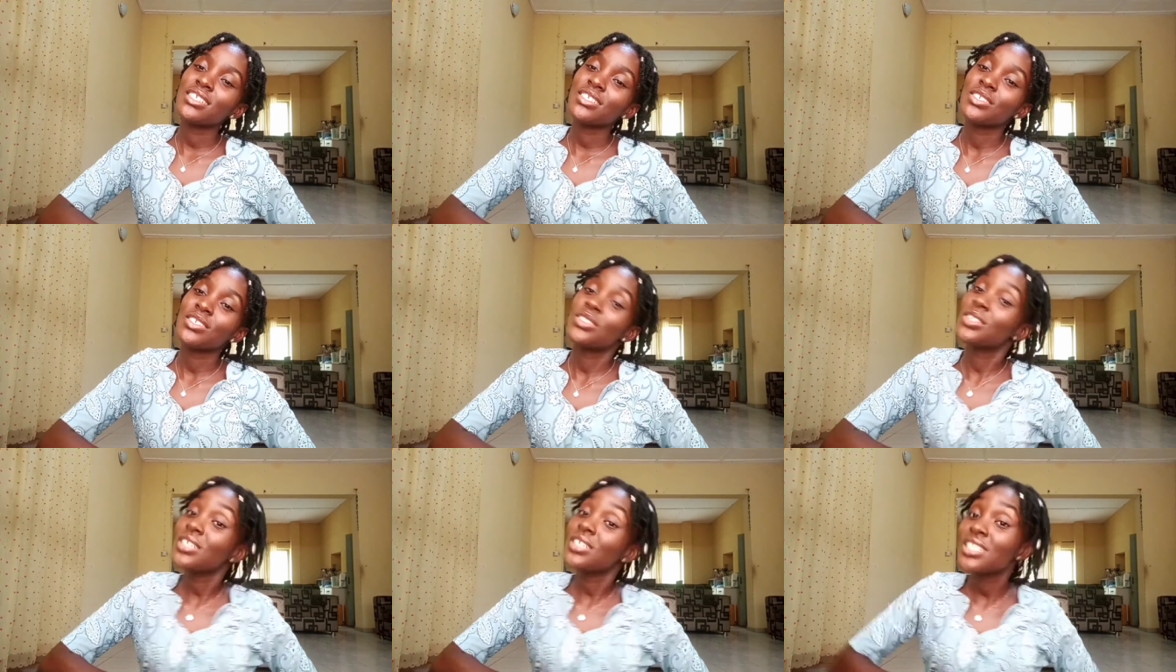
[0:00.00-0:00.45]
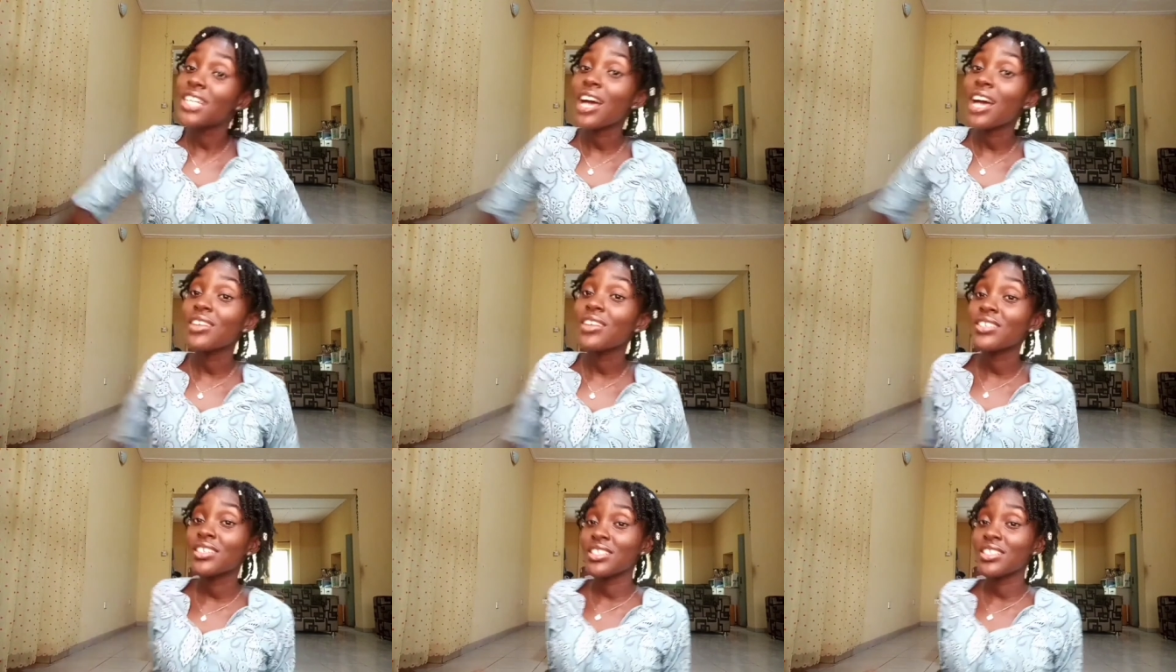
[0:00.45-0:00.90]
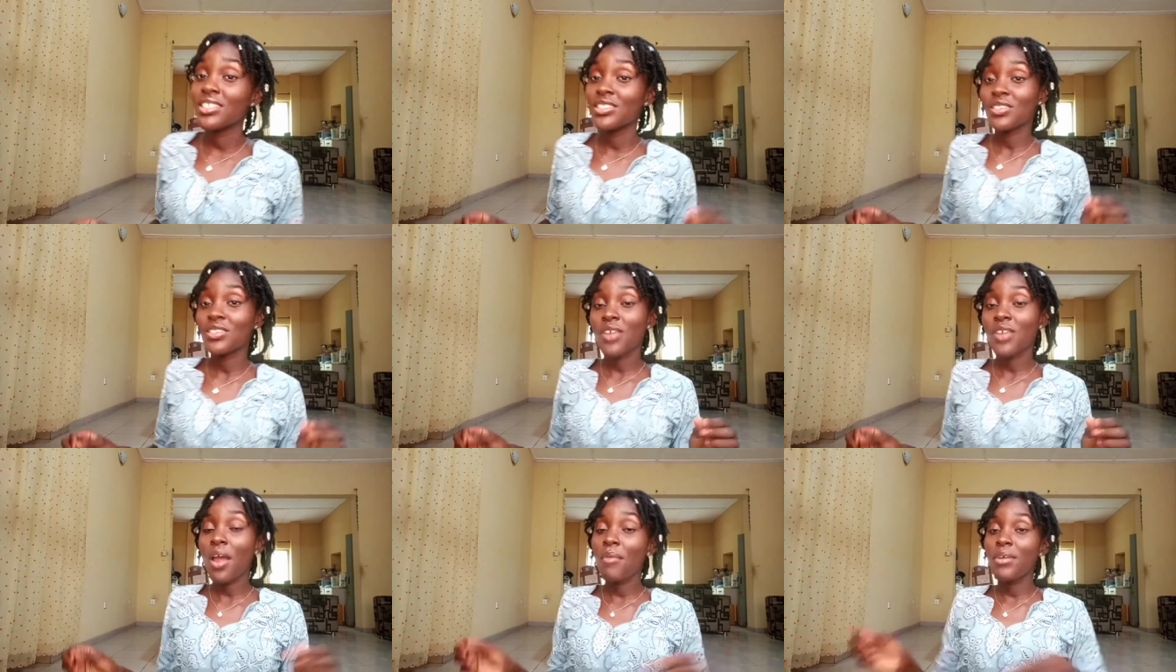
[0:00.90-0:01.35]
to 2000
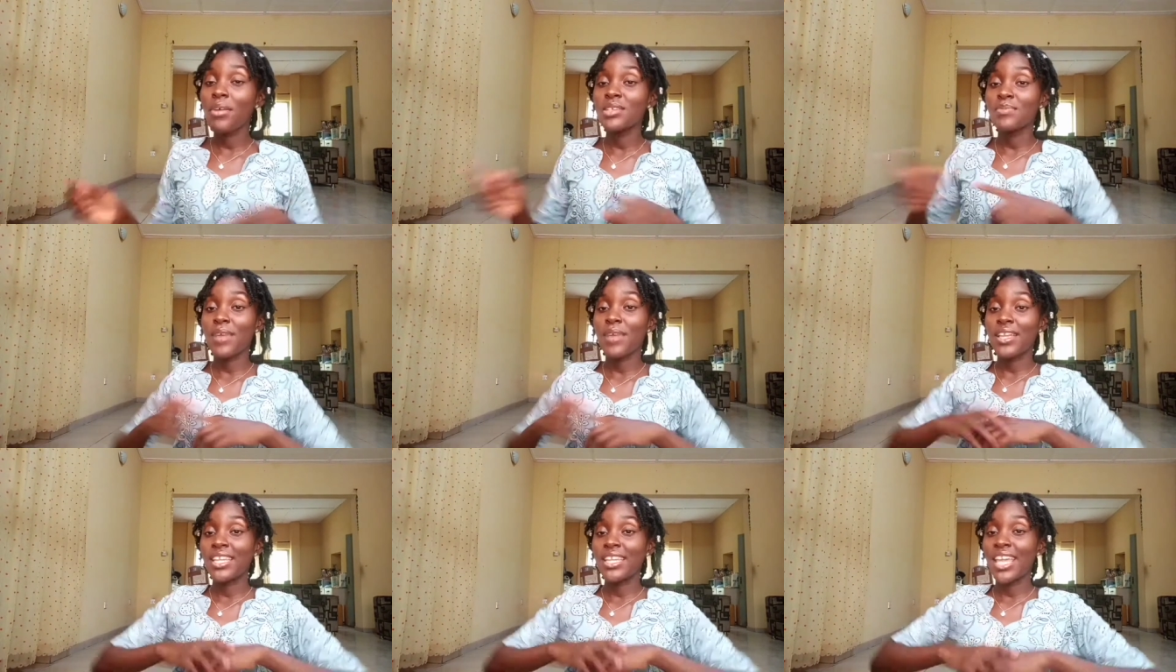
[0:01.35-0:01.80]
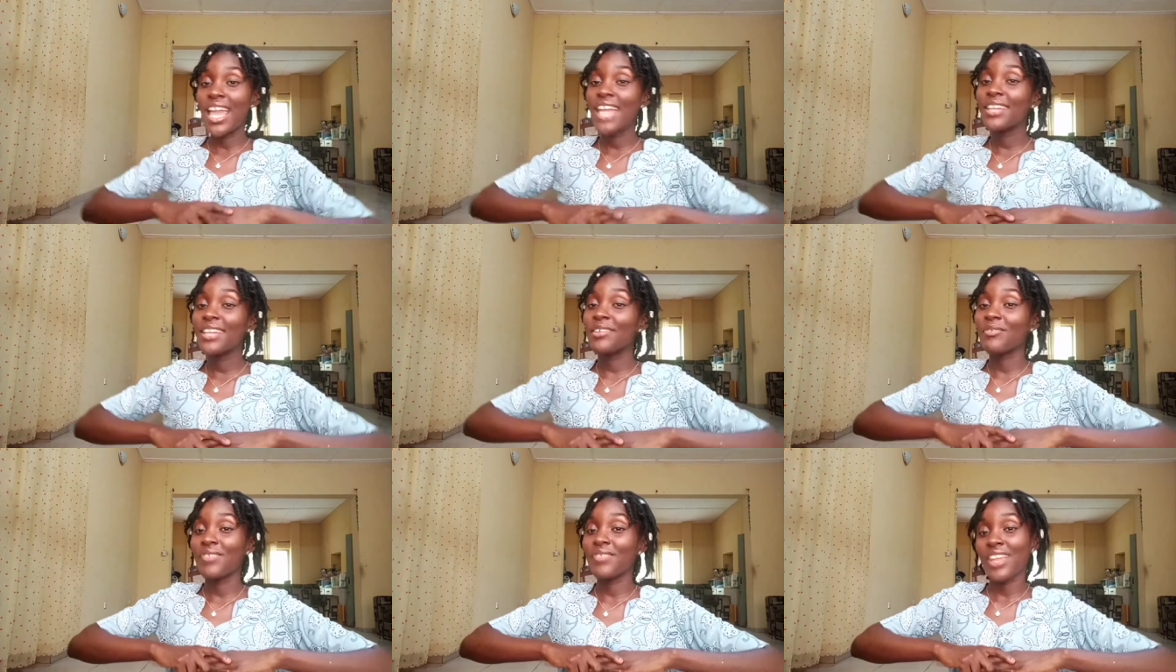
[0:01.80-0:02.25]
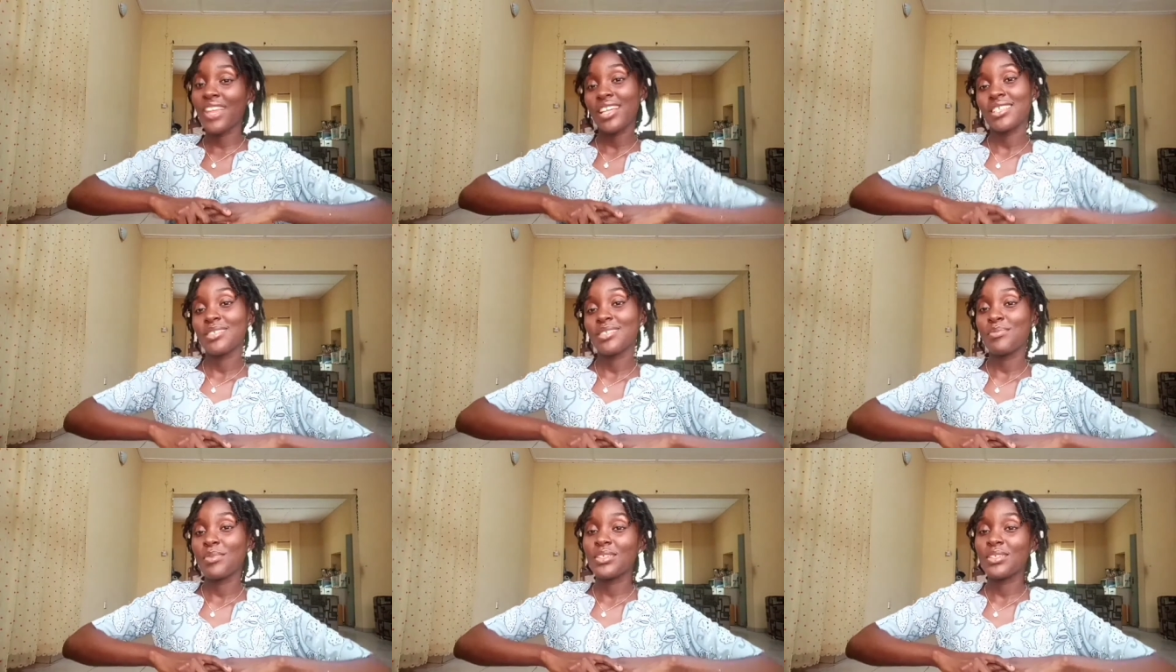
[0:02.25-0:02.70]
subscribers by the end of
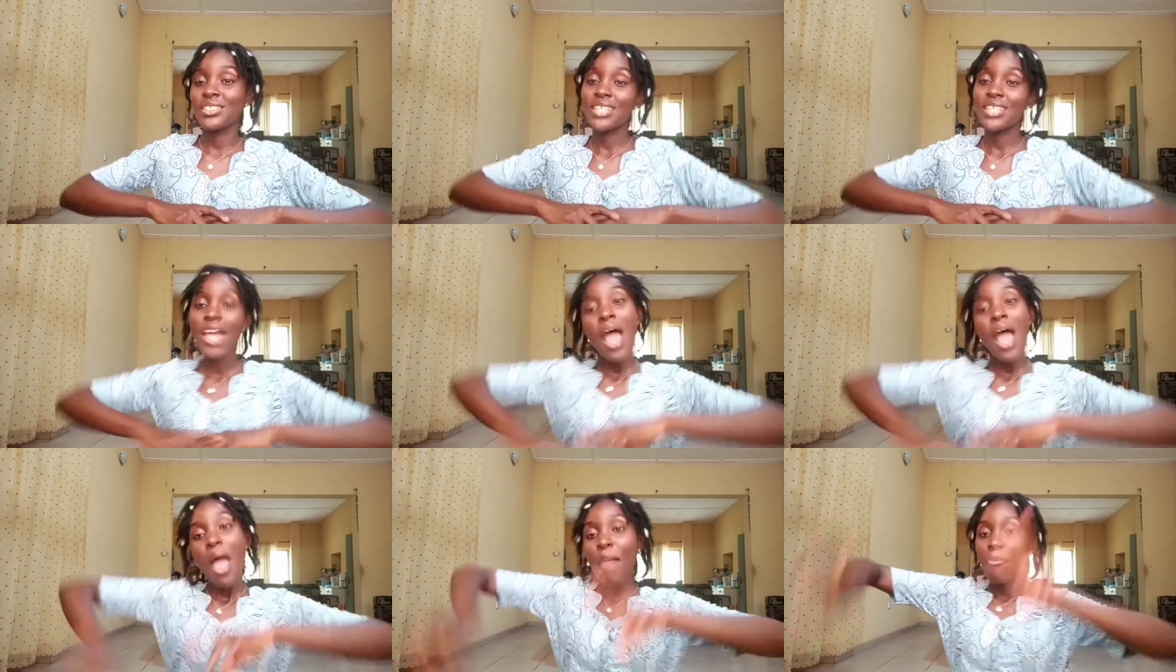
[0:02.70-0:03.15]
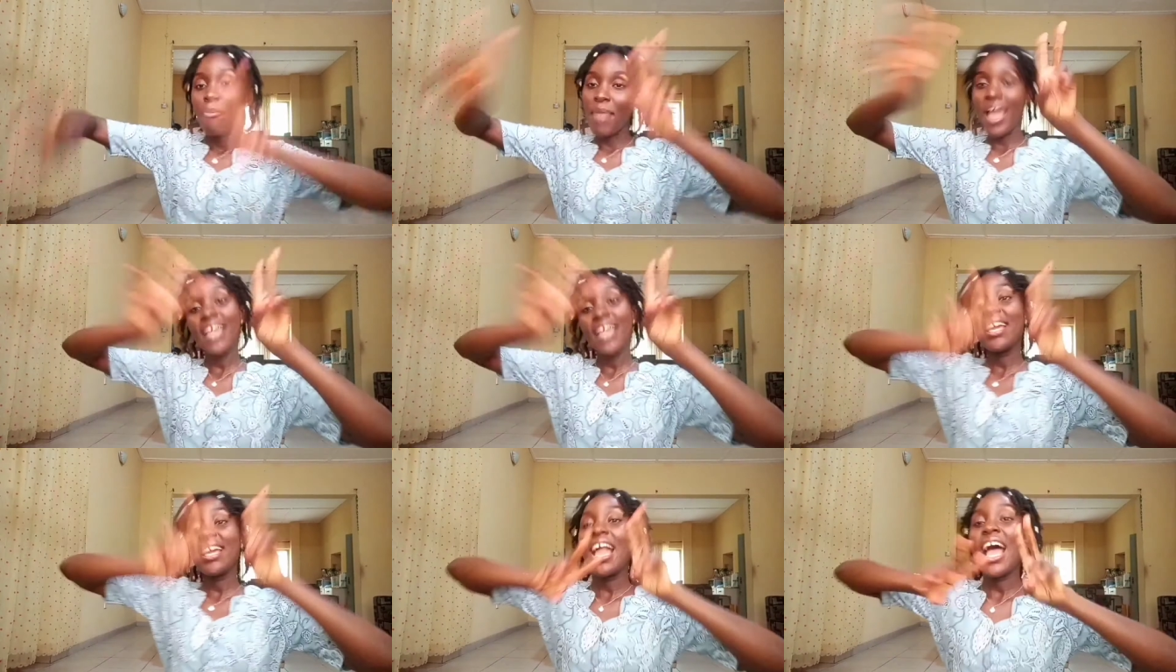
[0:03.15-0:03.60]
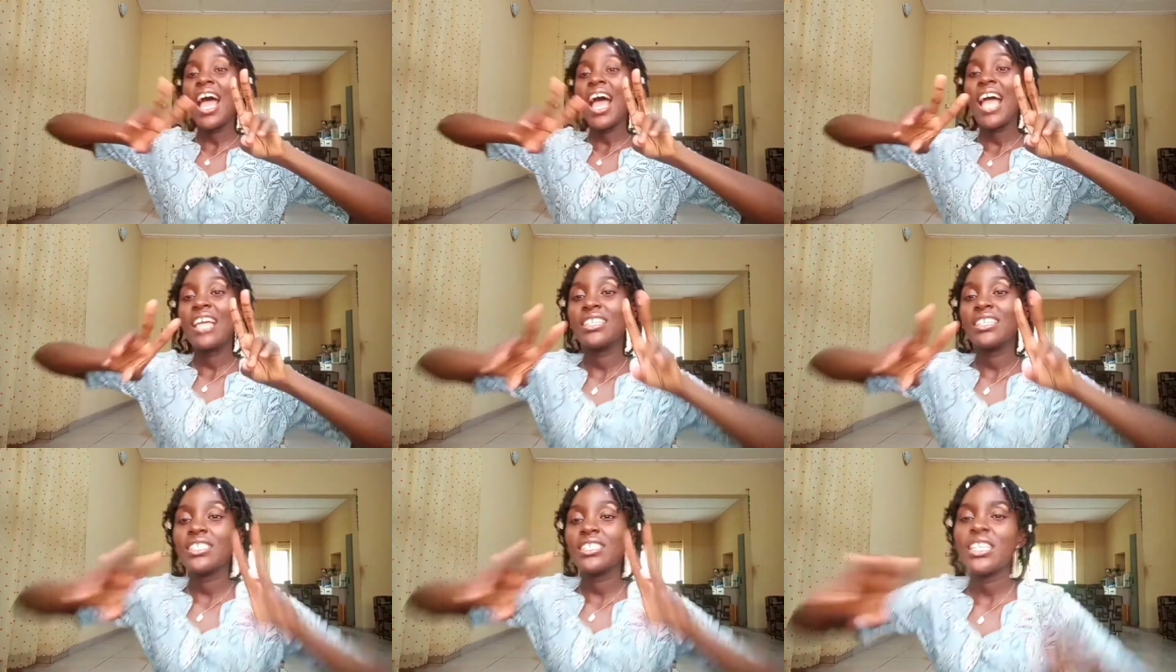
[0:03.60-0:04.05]
next month bye
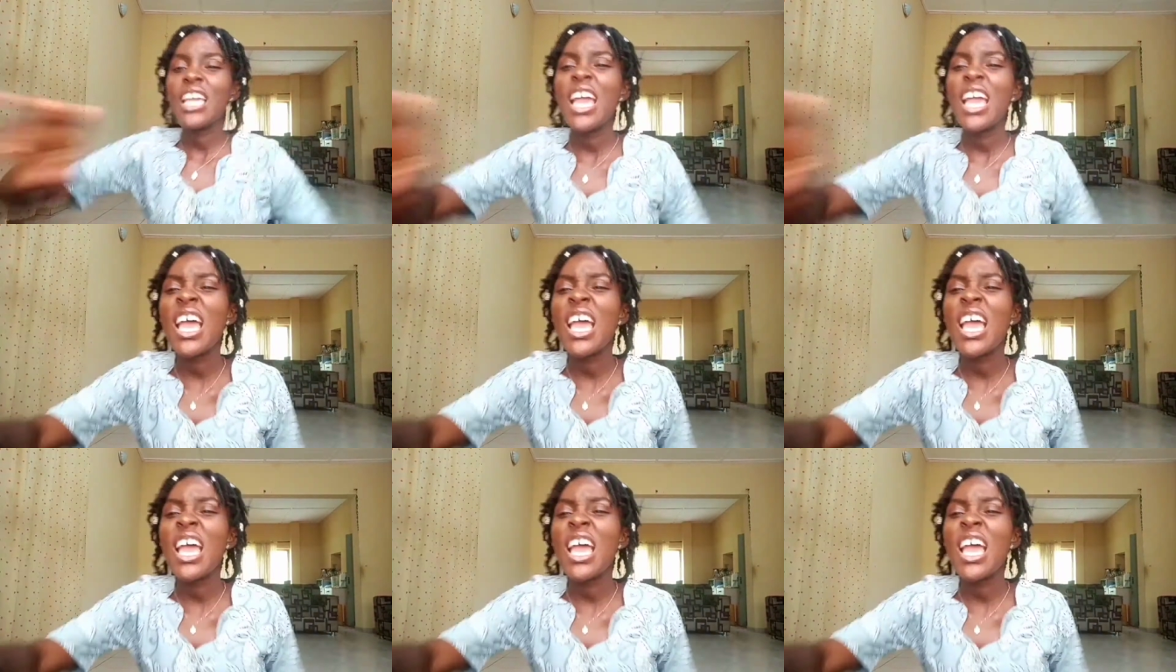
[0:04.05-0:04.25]
guys